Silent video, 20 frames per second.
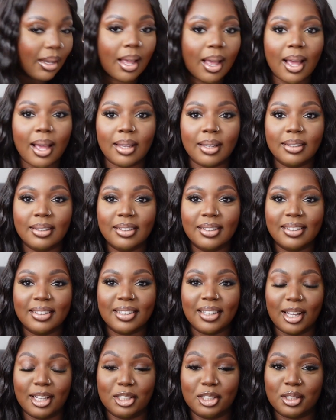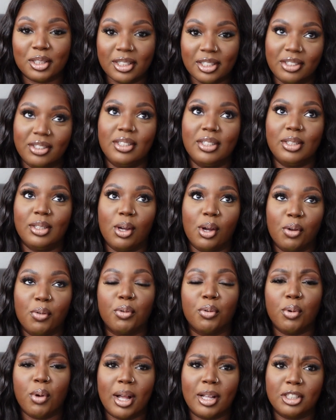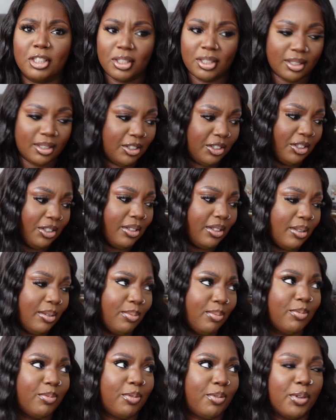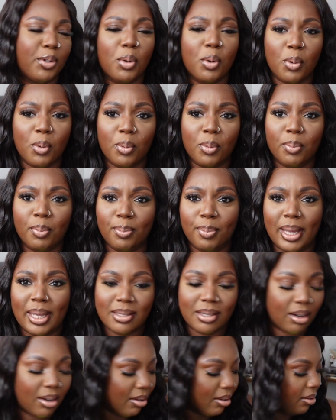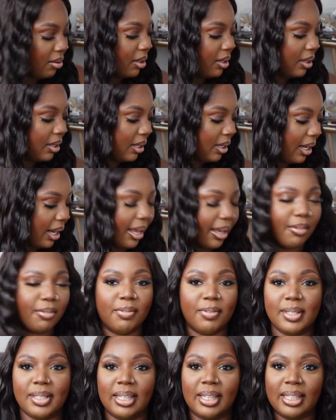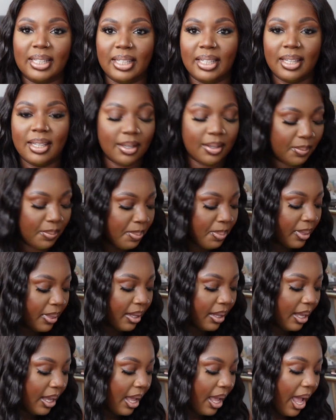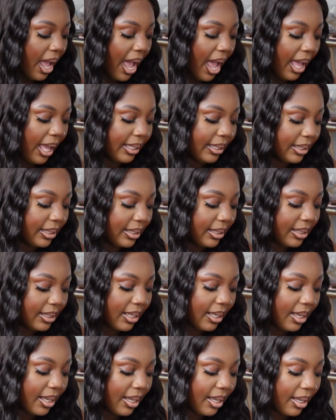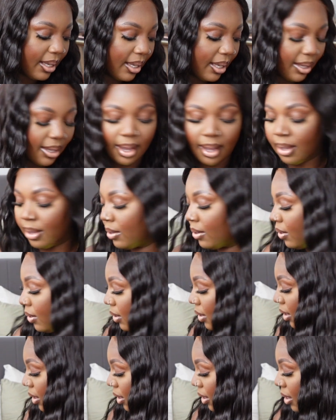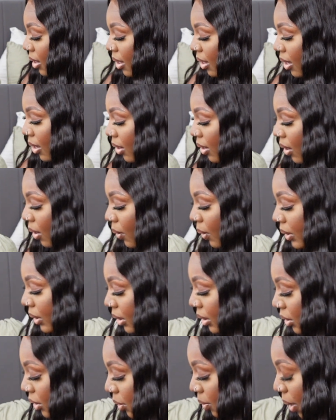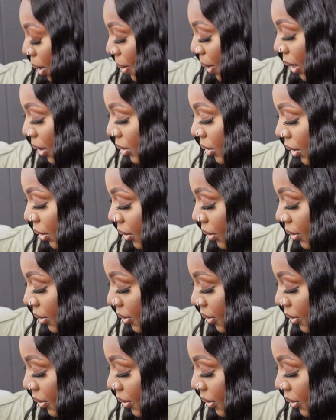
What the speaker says: and I just overall I just feel better, like physically. And yeah, oh, I didn't do my powder.